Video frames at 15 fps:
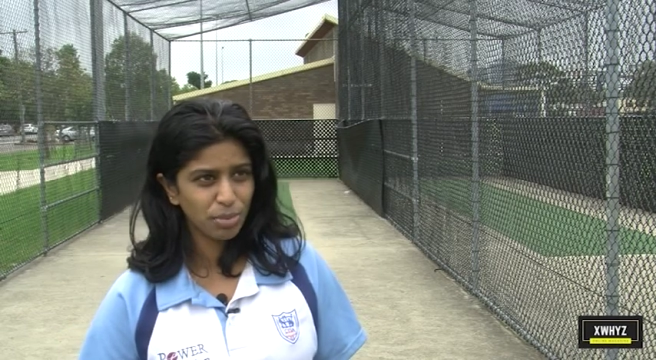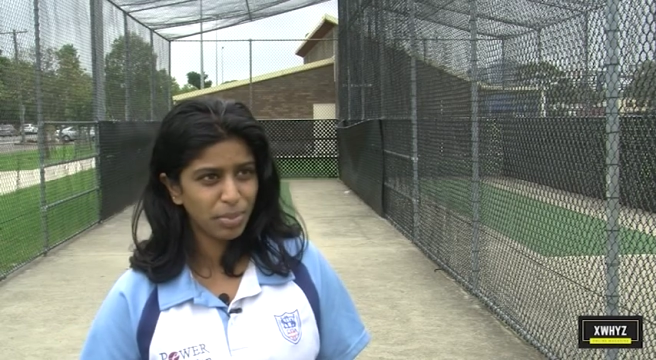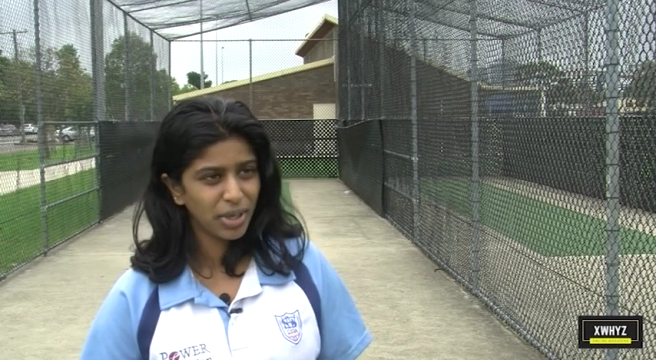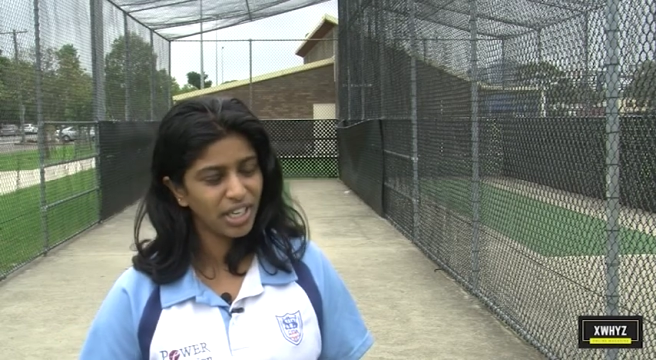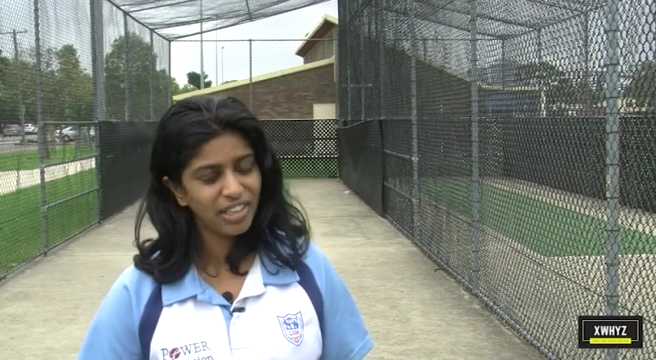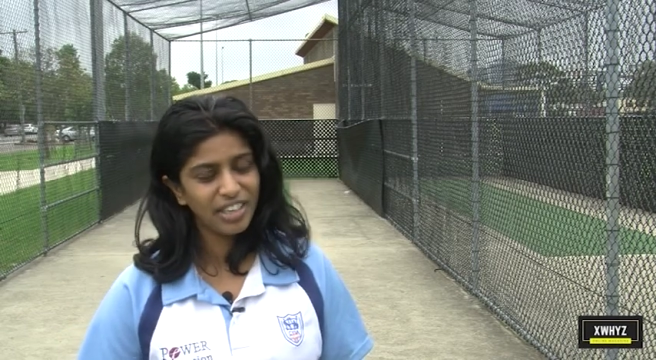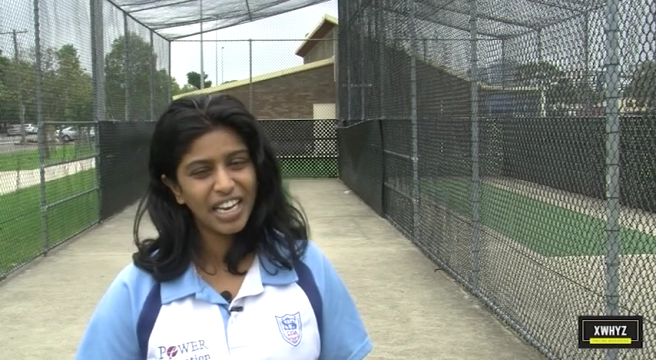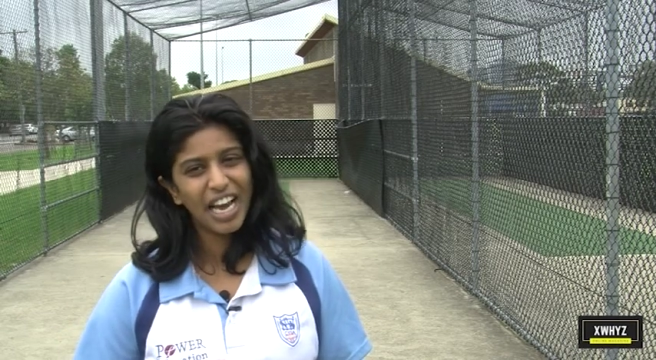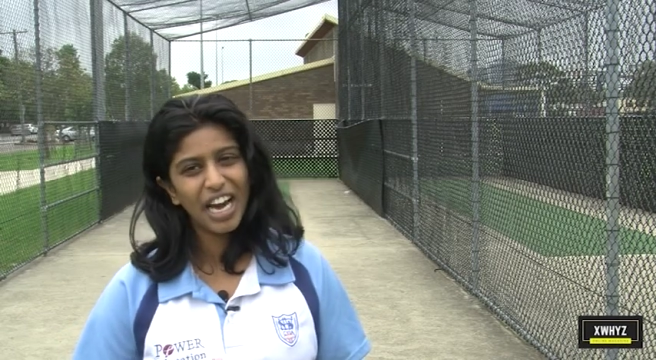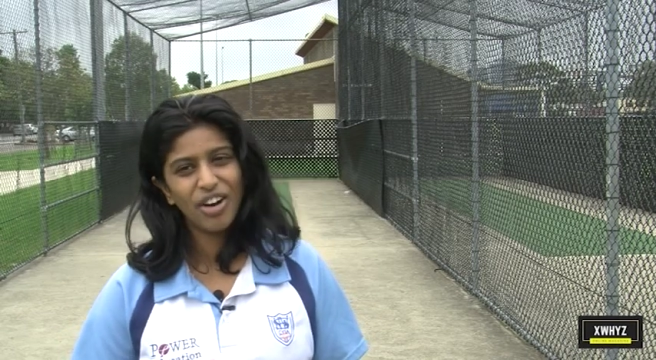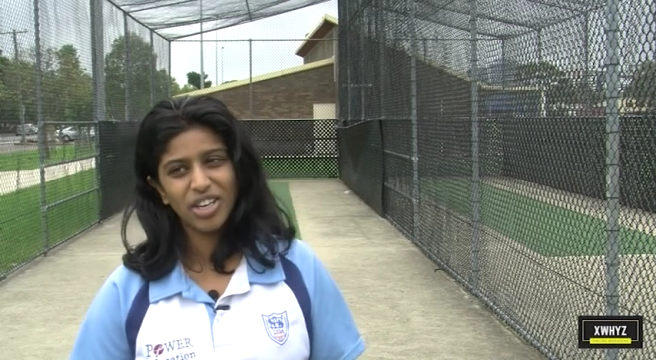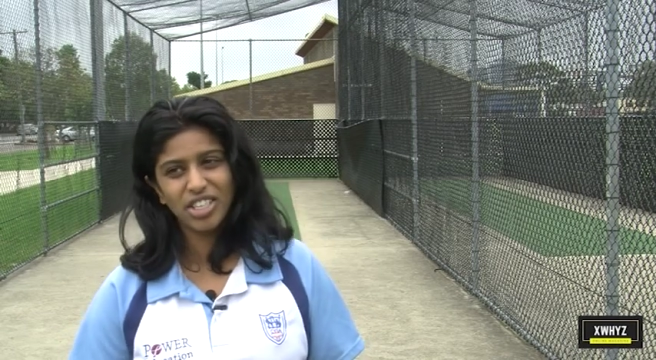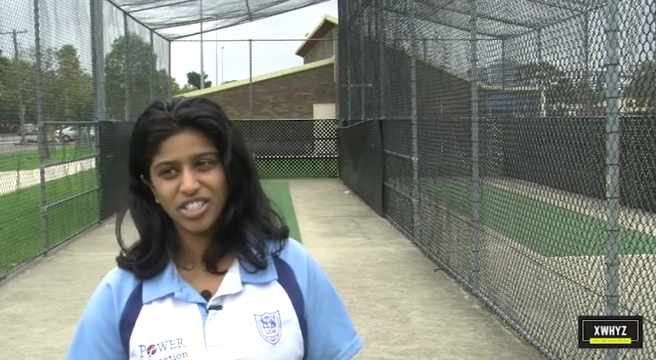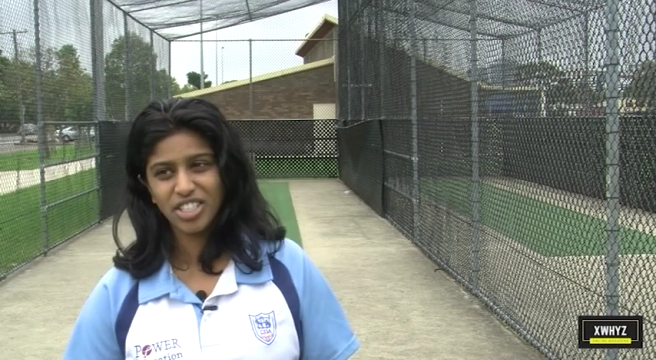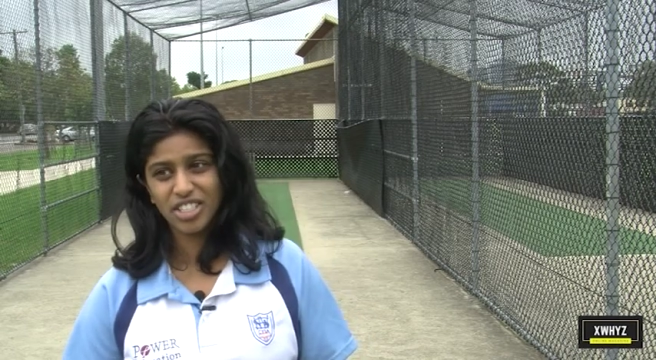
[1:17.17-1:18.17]
but now
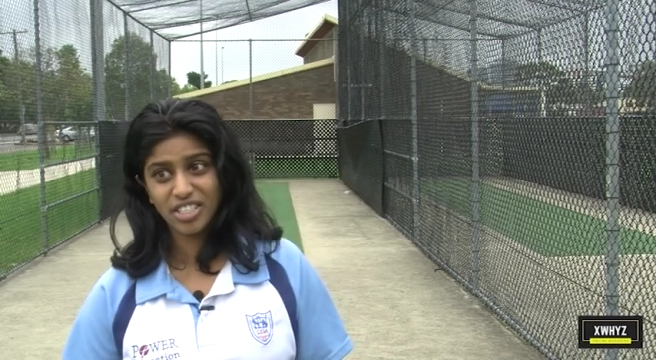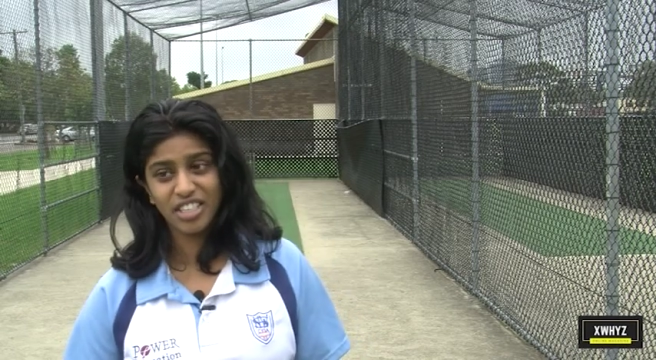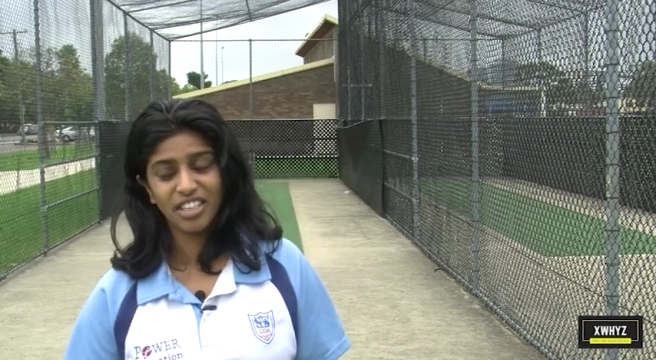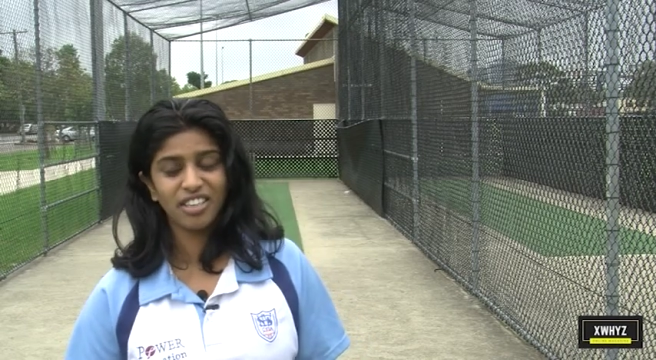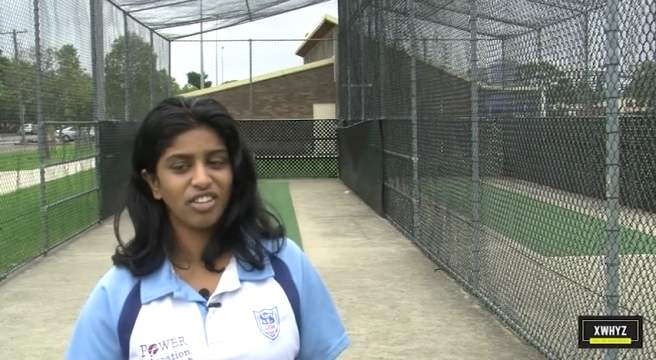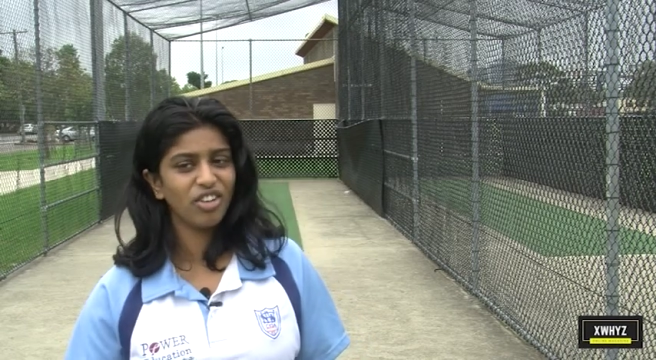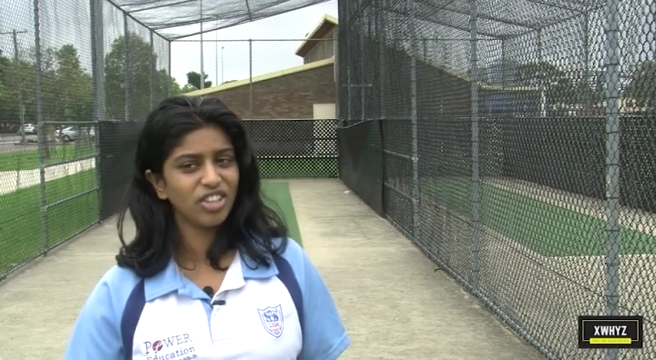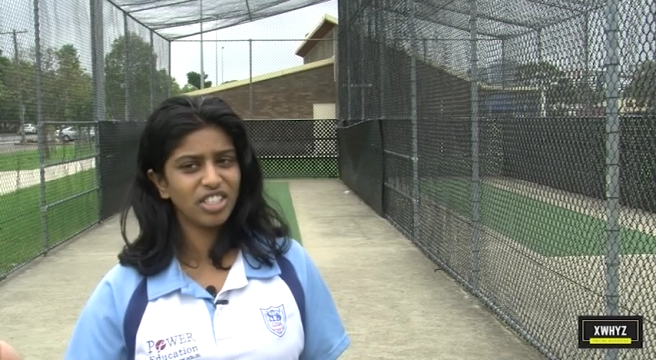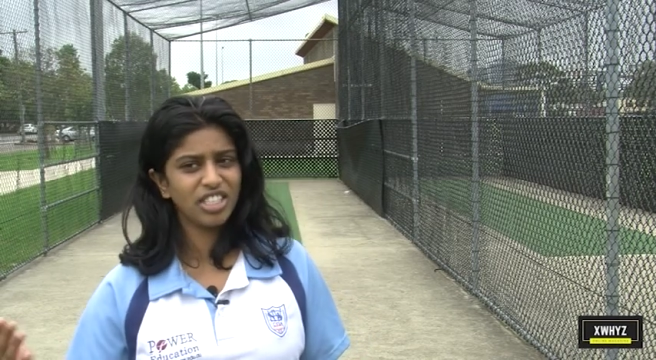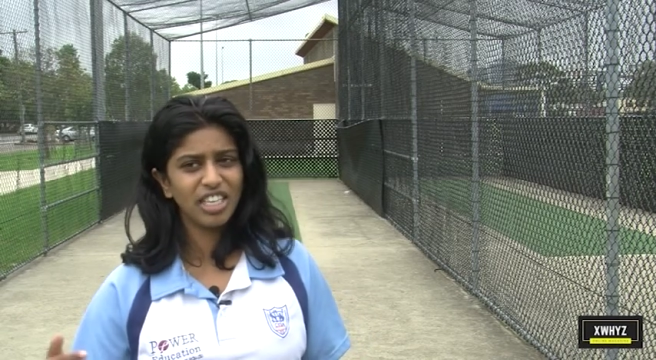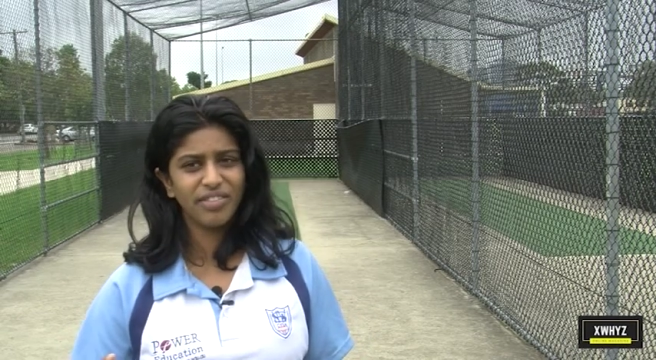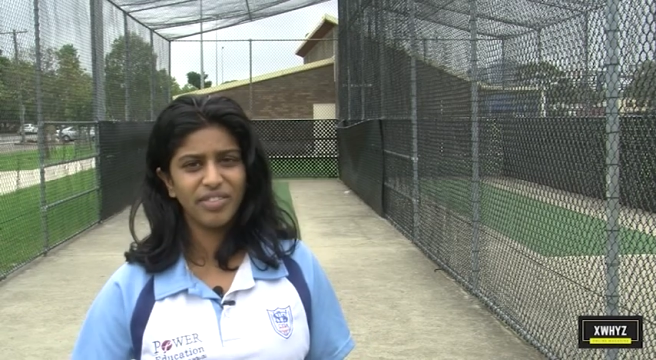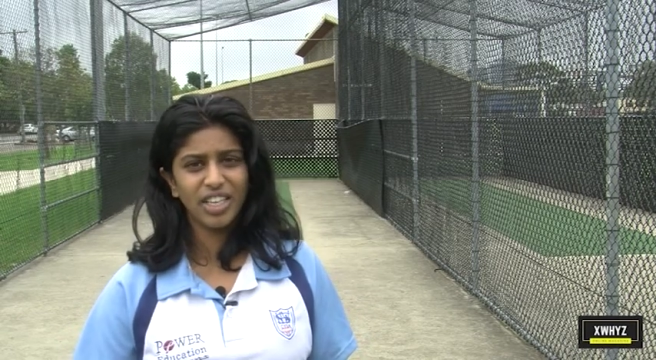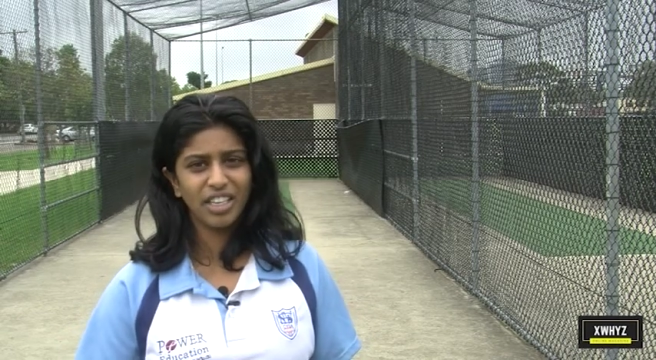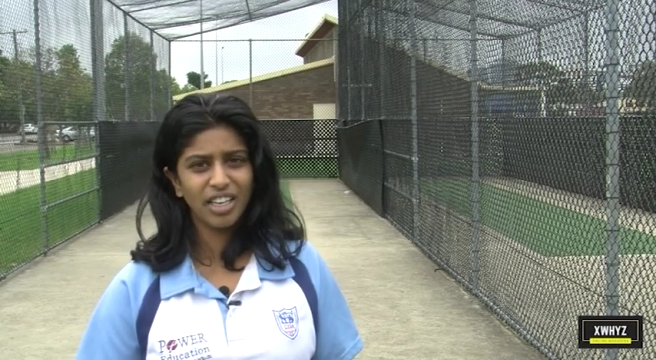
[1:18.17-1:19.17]
as you see on
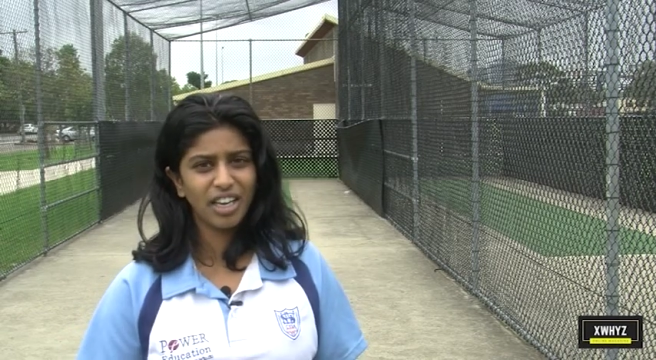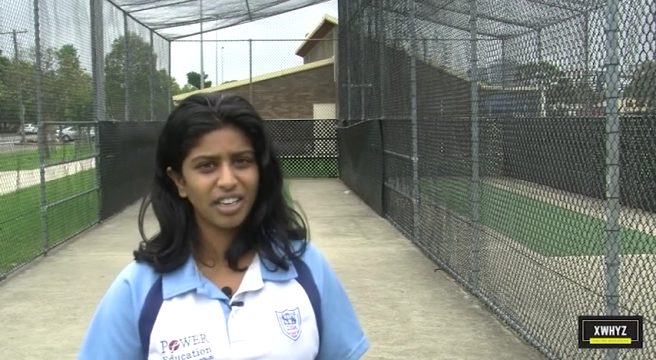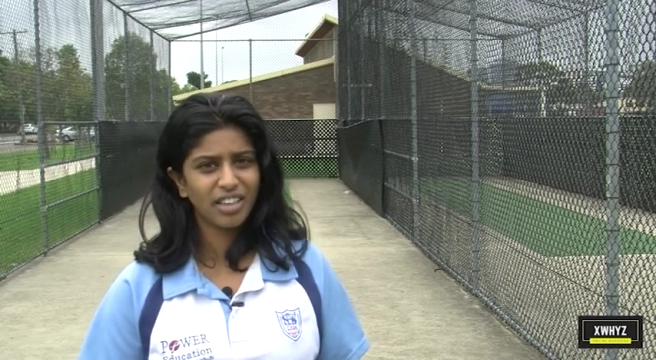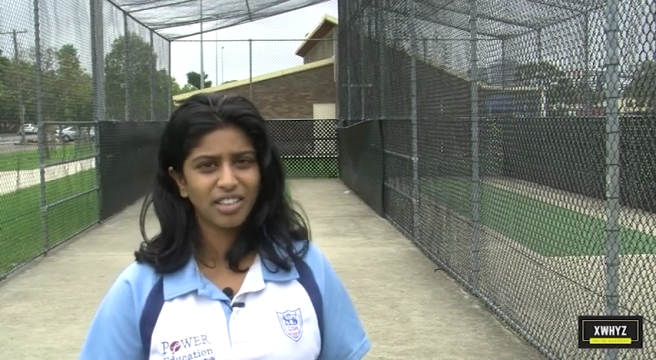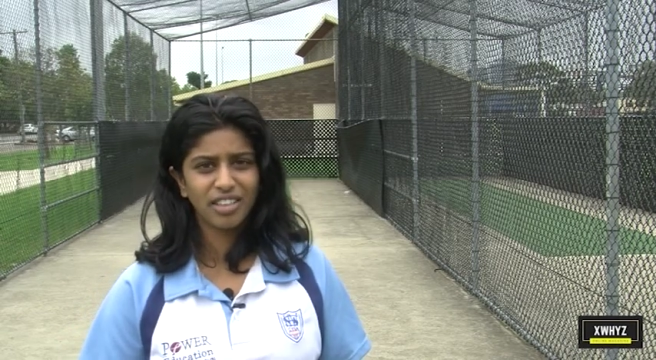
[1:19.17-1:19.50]
TV,